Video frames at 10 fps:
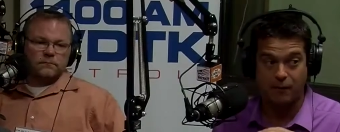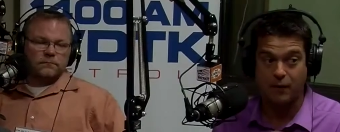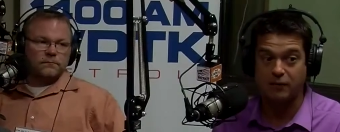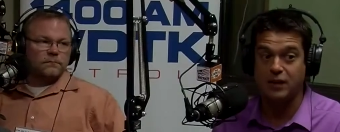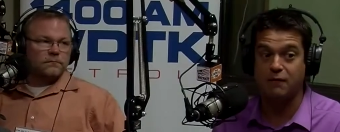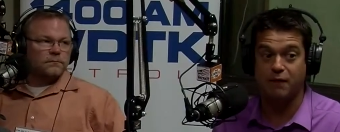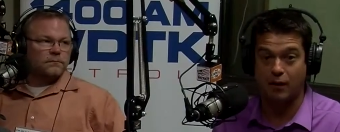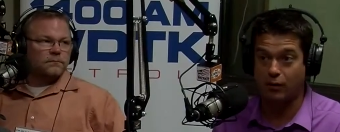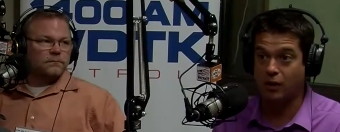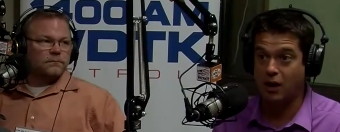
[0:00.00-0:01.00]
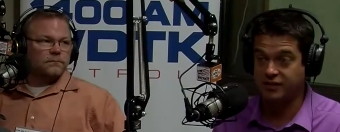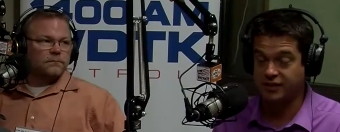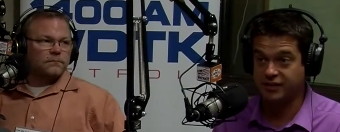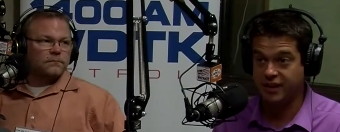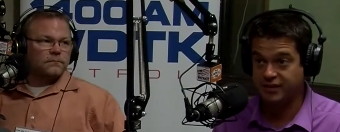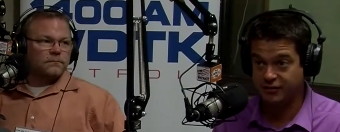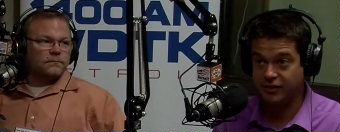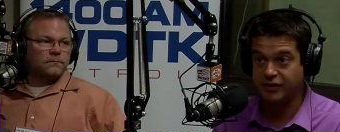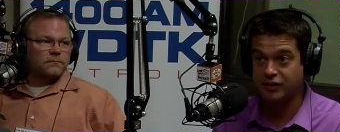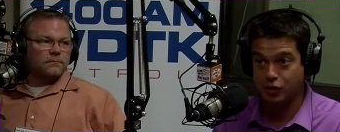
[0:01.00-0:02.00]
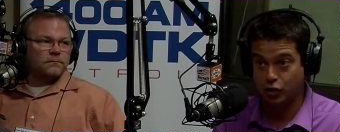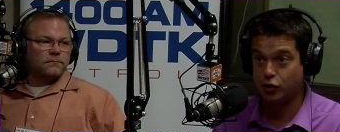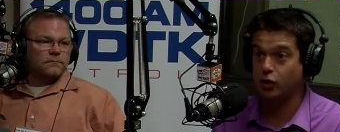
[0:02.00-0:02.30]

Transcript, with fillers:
Speaker 1: the... fifteen federal laws that says if it isn't, you're in